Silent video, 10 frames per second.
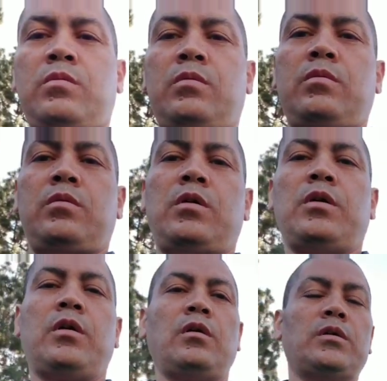there you
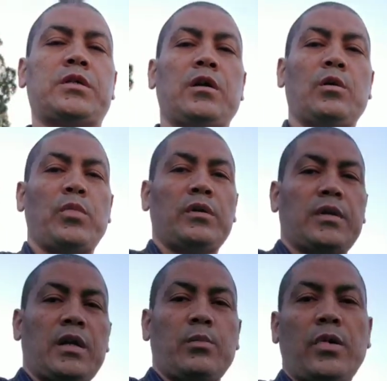go sorry about that i
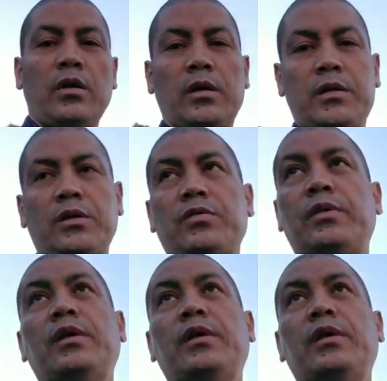apologize for that